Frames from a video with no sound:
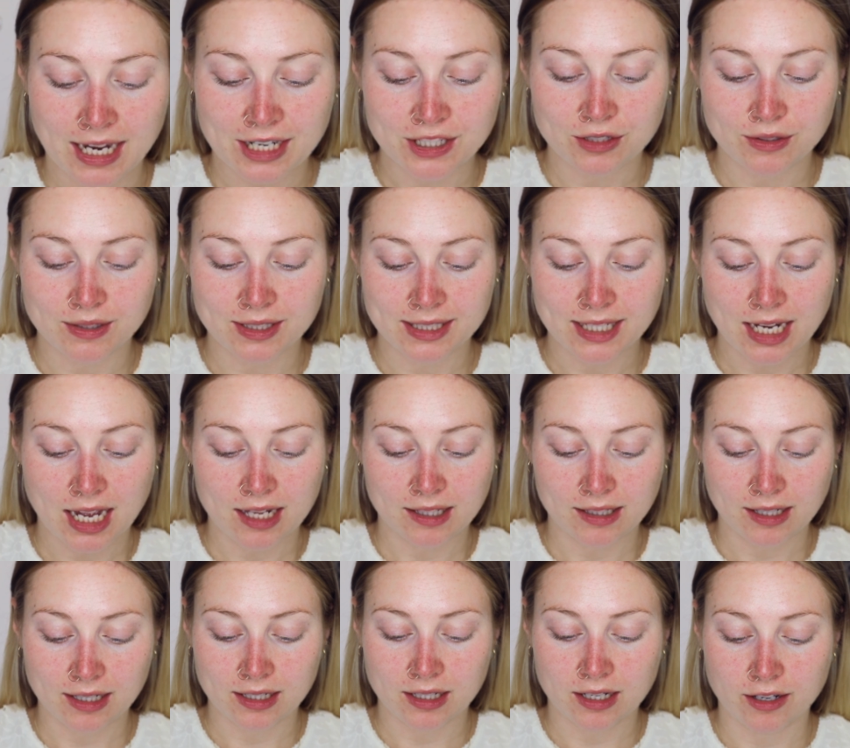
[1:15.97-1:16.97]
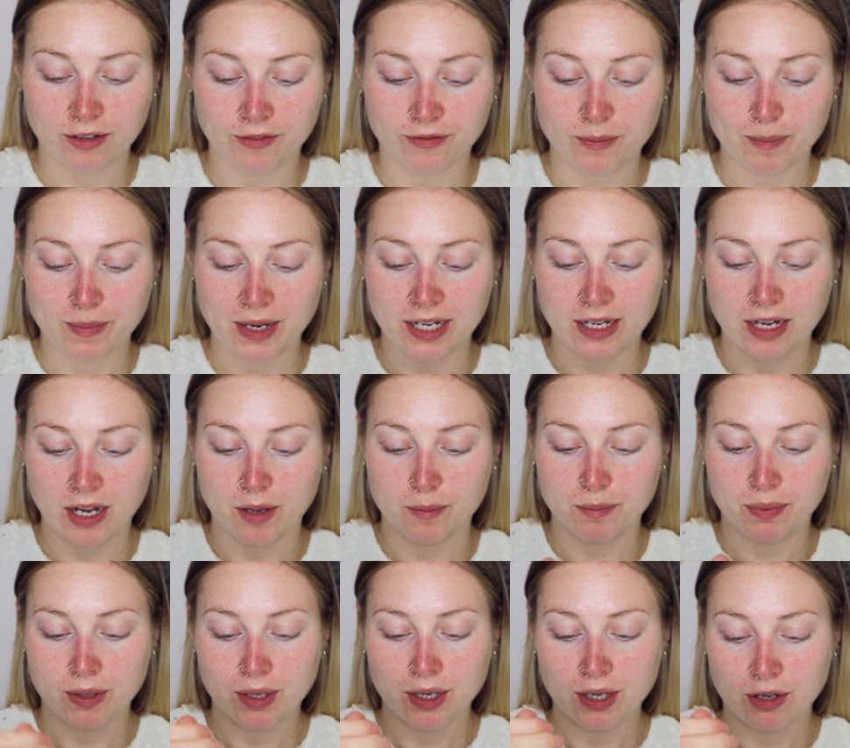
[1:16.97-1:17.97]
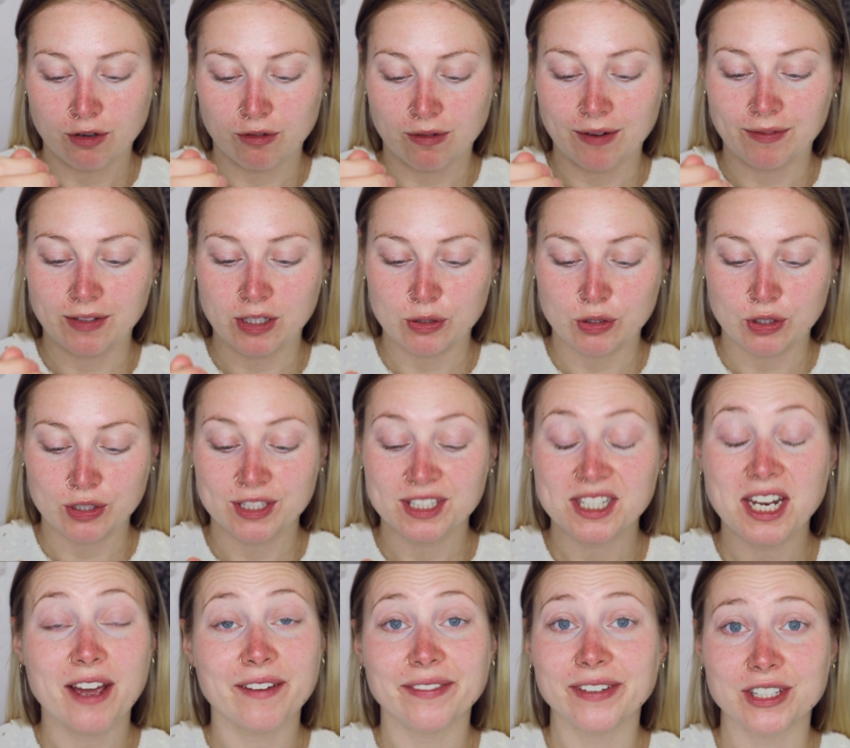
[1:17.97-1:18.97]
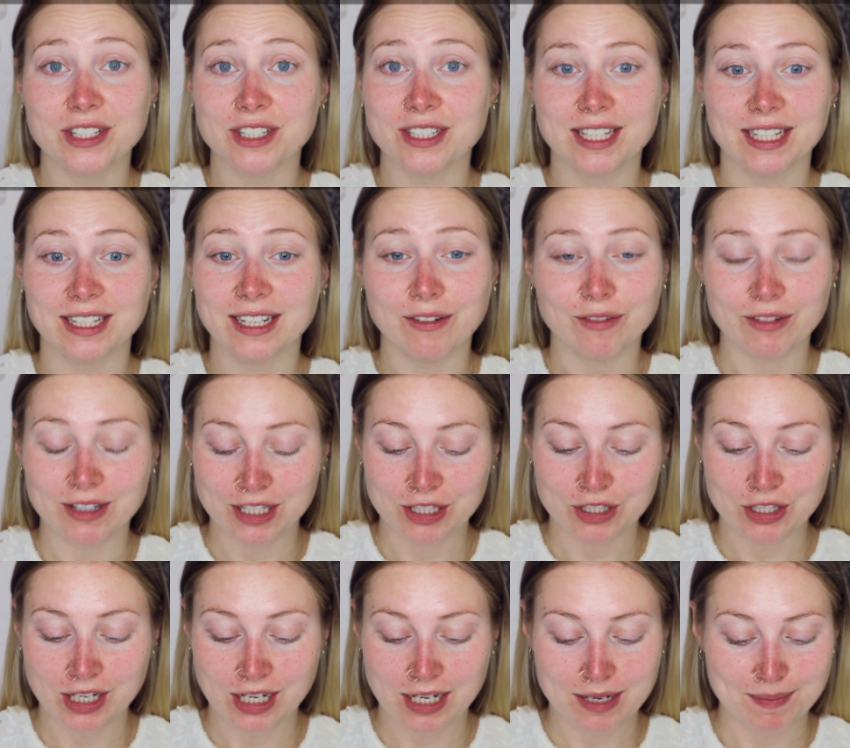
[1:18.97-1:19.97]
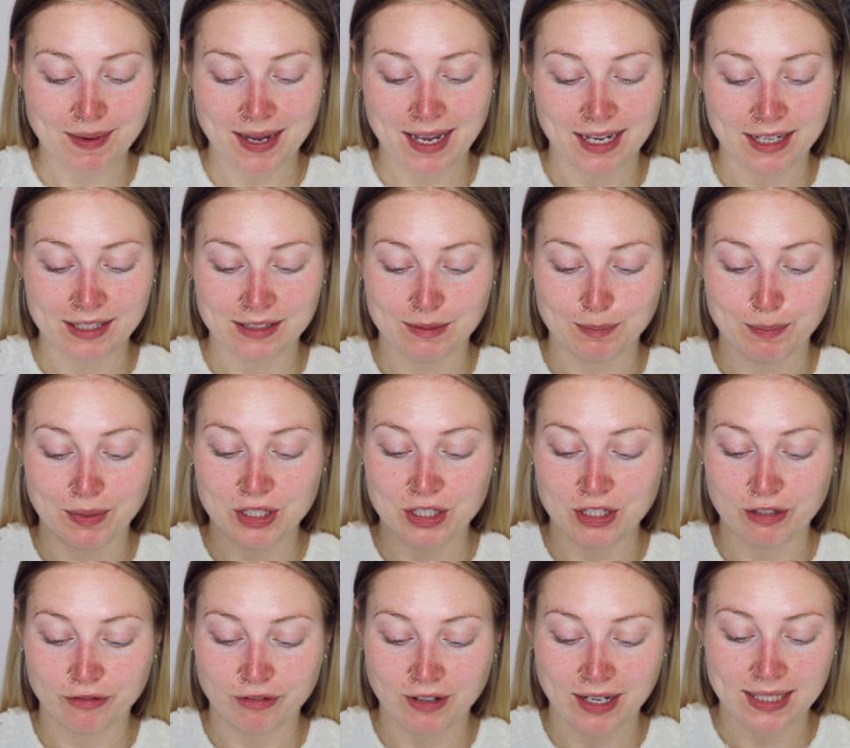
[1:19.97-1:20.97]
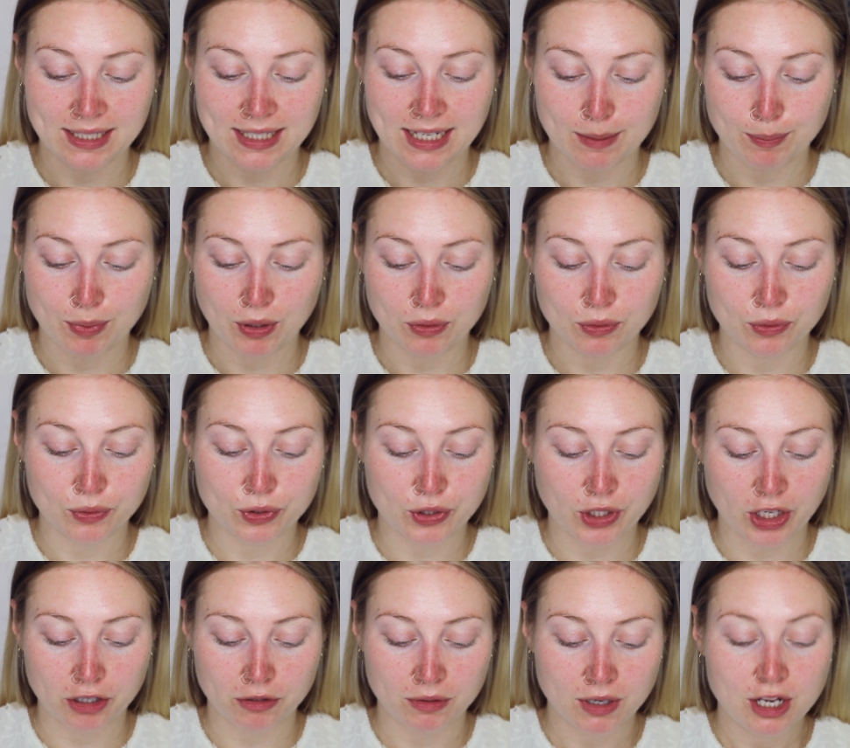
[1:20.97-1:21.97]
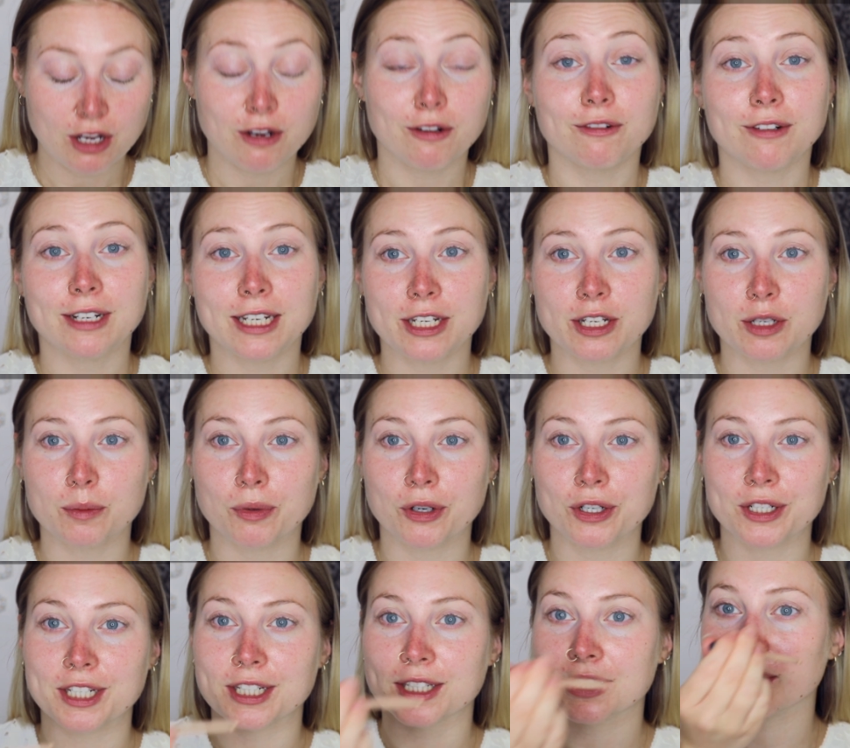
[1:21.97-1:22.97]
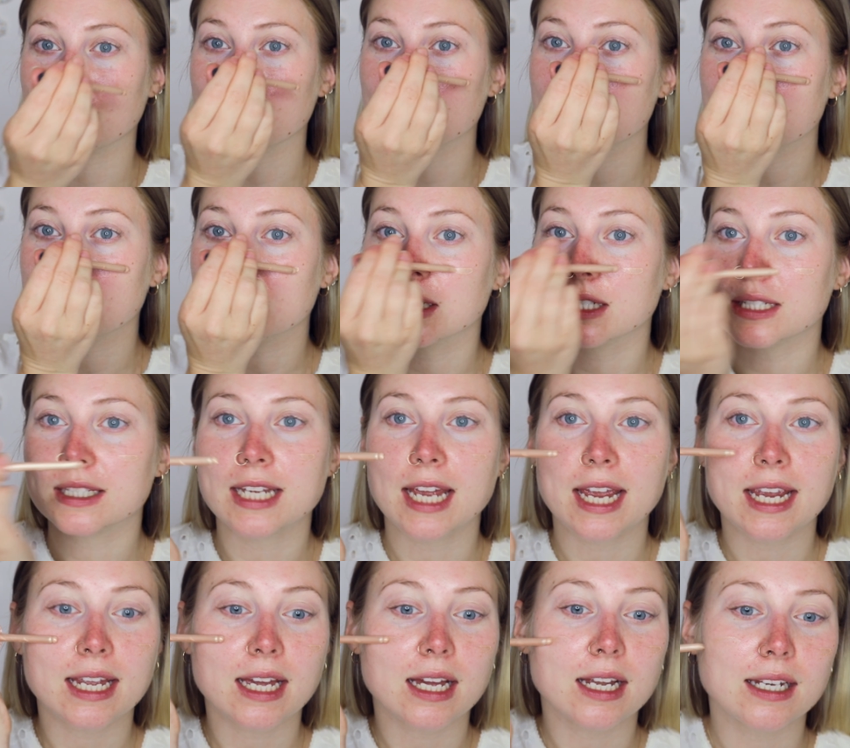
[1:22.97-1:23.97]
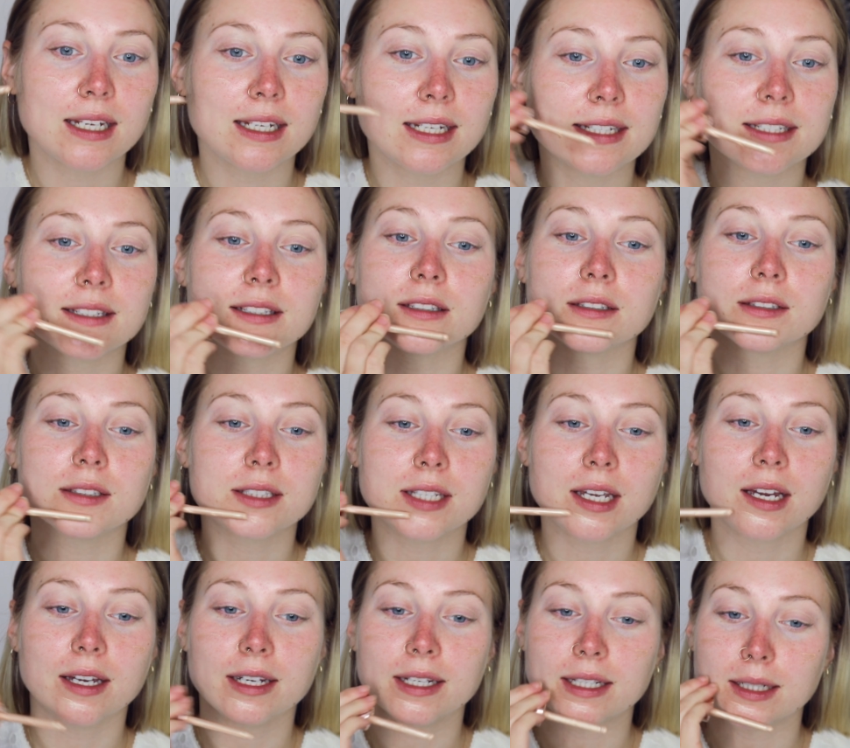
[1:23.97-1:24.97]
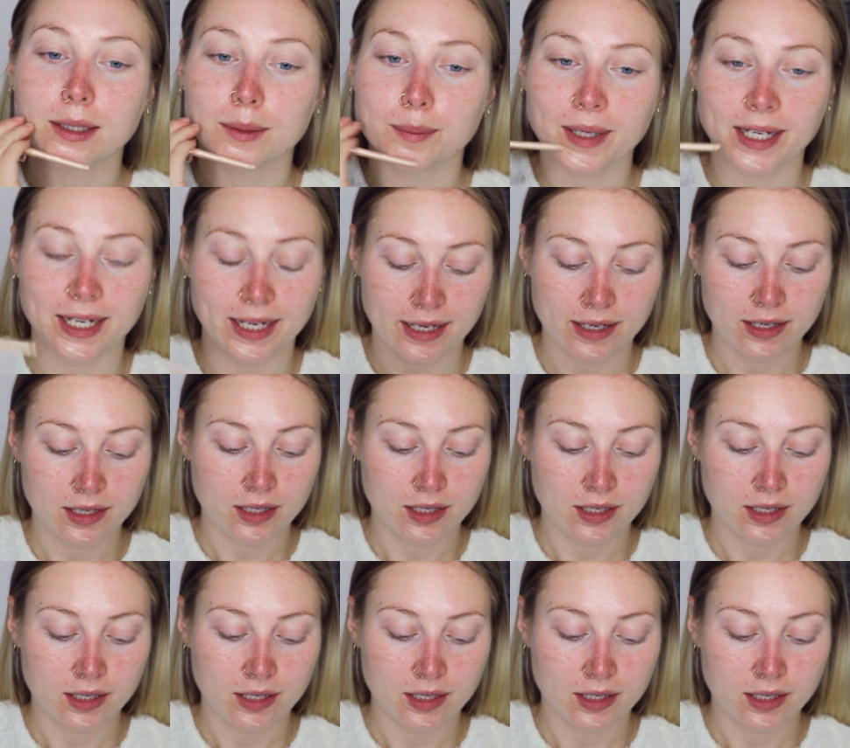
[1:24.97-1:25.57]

As you can tell, I love Makeup Revolution stuff. I just think they're really cheap and budget friendly, but also really good products. So I'm just going to take a little tiny bit.